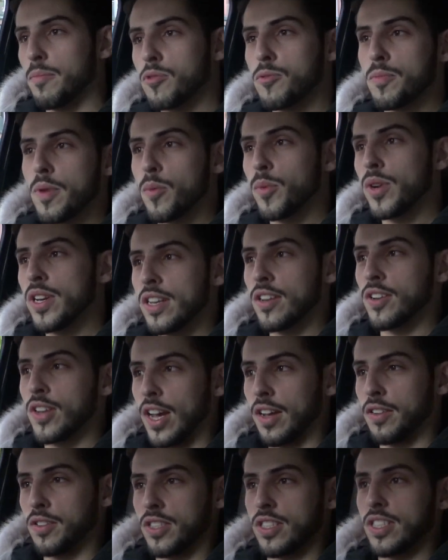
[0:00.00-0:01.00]
brought my window
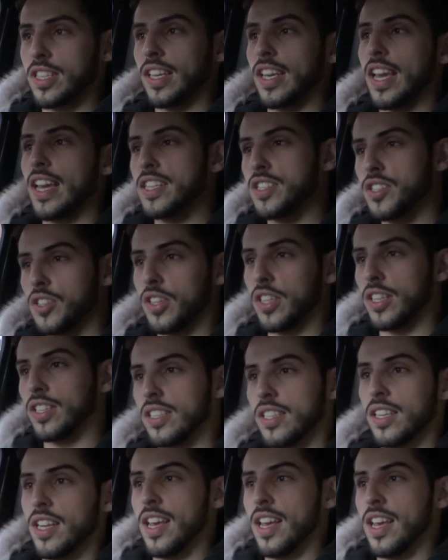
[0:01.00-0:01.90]
down just in case you could